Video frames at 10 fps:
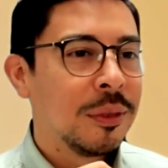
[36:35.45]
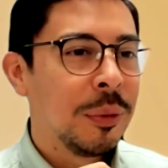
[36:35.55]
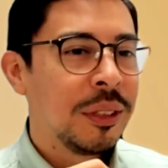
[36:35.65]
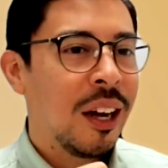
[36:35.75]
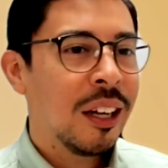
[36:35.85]
So
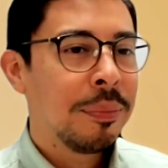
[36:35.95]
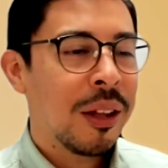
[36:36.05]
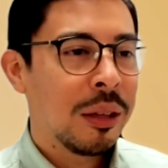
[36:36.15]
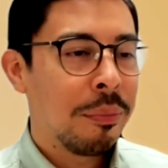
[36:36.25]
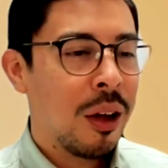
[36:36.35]
we talked
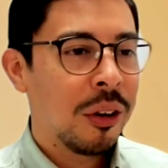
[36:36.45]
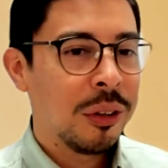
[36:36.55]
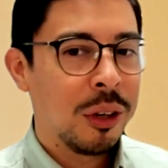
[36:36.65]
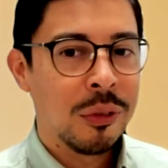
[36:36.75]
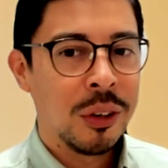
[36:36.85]
about the model
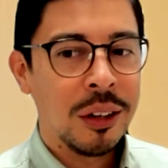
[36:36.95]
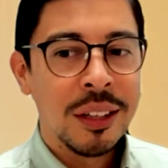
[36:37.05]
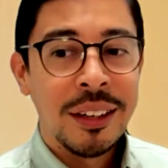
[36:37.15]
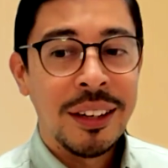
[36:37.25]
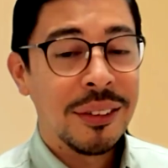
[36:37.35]
and
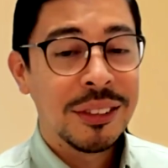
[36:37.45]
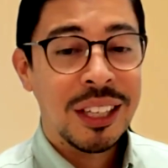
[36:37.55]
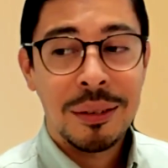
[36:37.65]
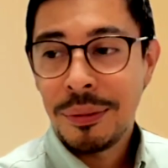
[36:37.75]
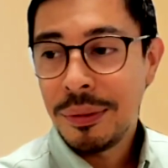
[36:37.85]
overall. Now it's
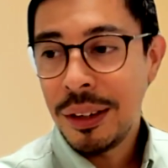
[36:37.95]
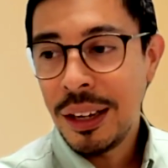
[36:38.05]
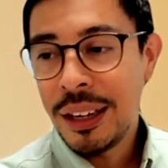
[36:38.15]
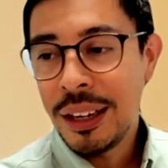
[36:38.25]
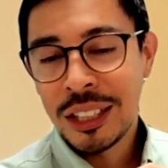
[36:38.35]
gonna
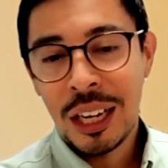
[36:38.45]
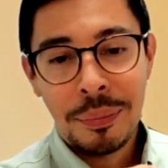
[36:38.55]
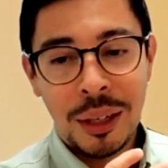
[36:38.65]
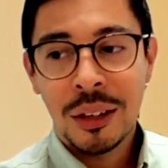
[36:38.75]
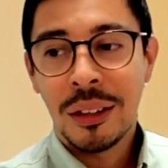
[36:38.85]
it's gonna
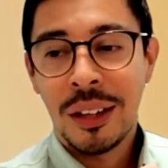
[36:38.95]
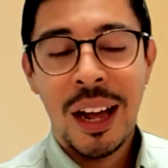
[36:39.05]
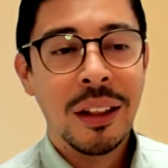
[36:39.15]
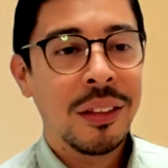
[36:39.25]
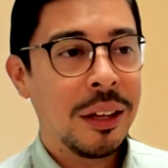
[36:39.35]
mirror a
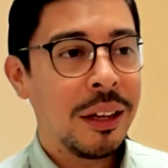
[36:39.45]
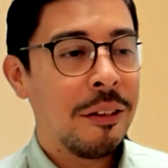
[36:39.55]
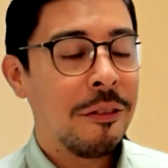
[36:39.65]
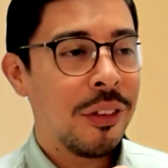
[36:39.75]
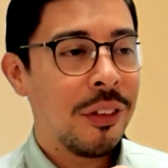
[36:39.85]
lot of the
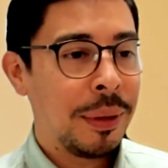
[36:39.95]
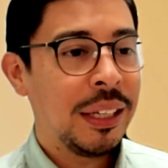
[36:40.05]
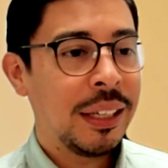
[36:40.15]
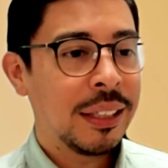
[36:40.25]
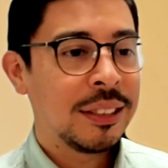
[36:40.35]
of
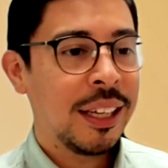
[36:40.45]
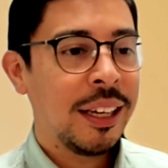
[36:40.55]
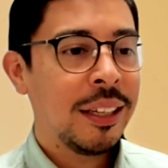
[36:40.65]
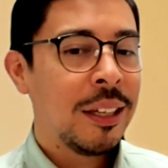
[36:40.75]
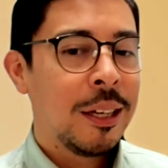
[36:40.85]

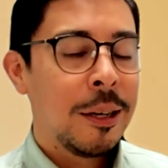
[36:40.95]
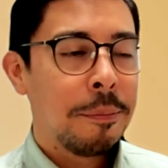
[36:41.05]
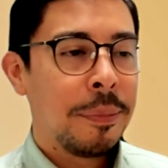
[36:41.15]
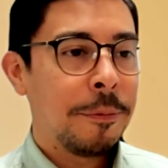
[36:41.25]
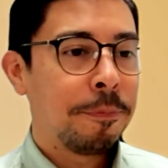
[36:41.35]
PDSA,
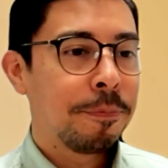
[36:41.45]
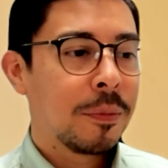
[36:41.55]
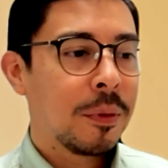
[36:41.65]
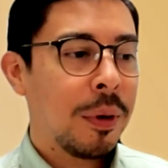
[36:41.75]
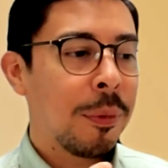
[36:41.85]
but
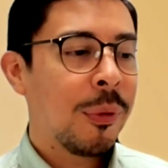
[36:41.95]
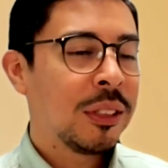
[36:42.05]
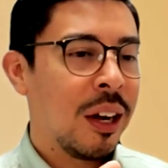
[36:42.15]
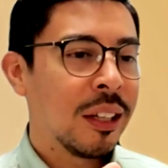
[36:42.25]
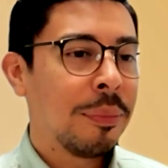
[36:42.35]
remember we
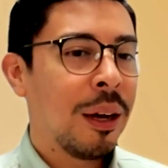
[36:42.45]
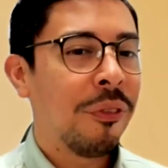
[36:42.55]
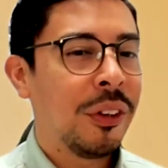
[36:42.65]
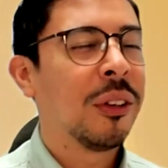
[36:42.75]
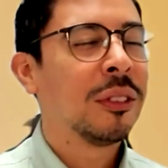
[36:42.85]
talked
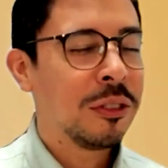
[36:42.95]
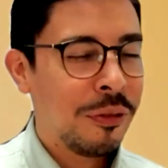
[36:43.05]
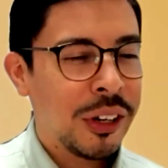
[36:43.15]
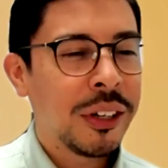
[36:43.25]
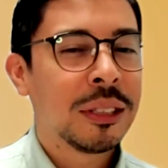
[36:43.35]
about there's
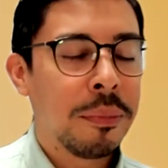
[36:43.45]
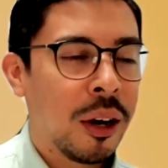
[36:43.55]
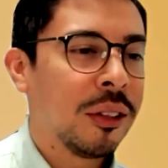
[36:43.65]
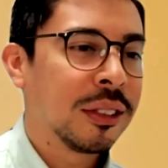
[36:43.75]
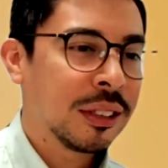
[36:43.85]
various
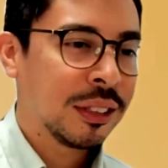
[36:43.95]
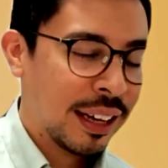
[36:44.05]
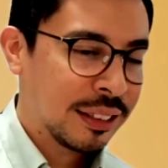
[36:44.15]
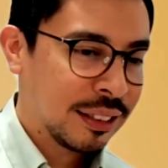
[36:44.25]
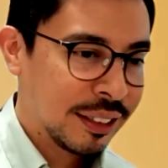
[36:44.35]
models
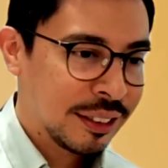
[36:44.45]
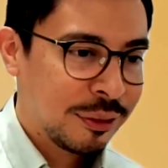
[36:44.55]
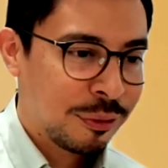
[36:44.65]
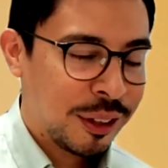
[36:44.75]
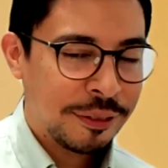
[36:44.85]
that
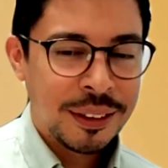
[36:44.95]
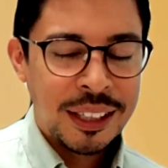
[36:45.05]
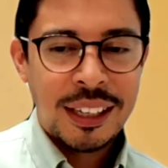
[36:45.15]
exist, right?